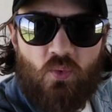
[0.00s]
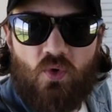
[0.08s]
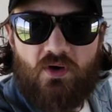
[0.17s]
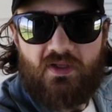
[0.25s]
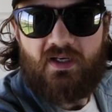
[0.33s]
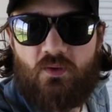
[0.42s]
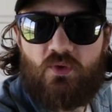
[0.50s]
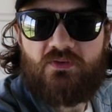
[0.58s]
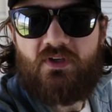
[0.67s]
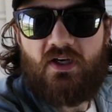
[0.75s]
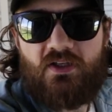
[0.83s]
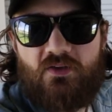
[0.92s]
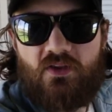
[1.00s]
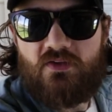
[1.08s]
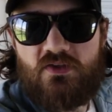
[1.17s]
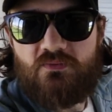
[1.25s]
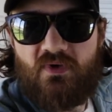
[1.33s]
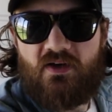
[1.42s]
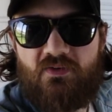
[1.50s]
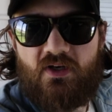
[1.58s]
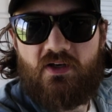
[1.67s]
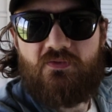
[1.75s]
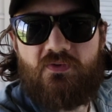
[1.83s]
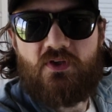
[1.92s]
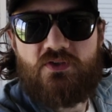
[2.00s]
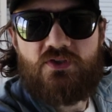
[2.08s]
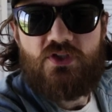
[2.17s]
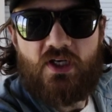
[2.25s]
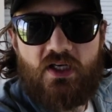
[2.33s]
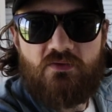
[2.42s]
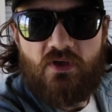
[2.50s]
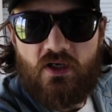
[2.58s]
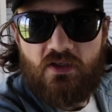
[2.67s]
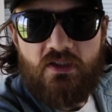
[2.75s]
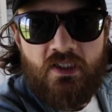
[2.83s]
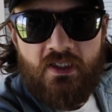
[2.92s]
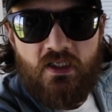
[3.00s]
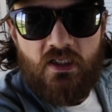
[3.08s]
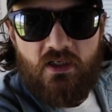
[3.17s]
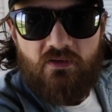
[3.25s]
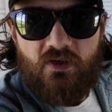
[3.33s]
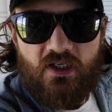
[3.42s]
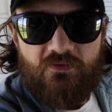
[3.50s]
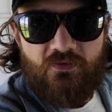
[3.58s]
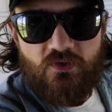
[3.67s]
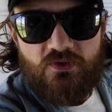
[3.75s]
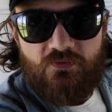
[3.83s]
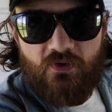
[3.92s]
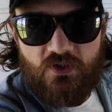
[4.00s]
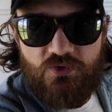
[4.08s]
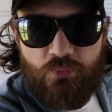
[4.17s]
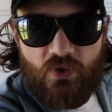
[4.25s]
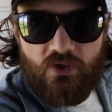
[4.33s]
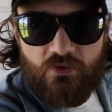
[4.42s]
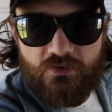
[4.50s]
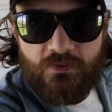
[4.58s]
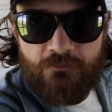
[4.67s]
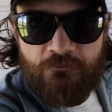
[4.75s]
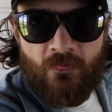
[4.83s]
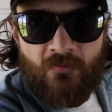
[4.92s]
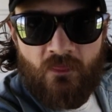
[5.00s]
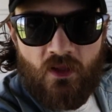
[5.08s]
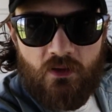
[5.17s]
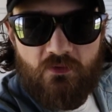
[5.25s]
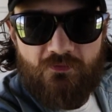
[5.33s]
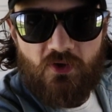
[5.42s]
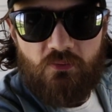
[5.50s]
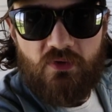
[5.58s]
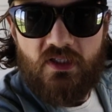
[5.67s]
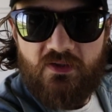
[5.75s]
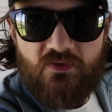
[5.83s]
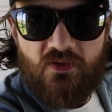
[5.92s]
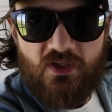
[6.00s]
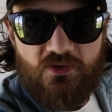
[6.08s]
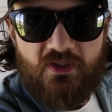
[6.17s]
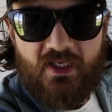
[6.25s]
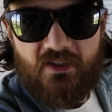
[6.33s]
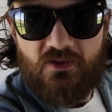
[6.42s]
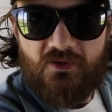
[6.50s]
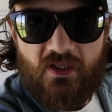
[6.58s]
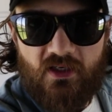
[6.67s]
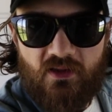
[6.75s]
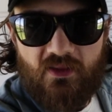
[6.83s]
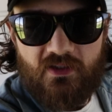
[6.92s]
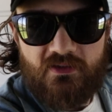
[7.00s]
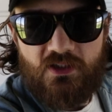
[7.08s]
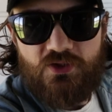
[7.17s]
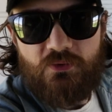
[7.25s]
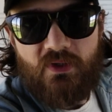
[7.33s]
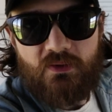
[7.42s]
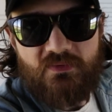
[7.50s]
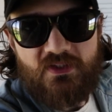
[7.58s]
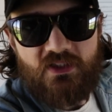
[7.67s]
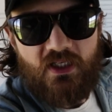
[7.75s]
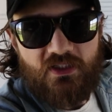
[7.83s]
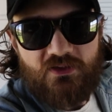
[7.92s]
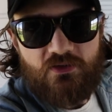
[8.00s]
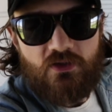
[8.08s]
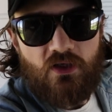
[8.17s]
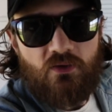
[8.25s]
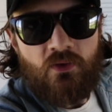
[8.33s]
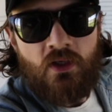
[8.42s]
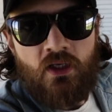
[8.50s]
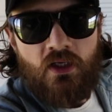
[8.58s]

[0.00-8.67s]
warning, I will tell you, this is my very first chicken run, very first fence build. I'm a firm believer that you can't learn anything unless you make mistakes. So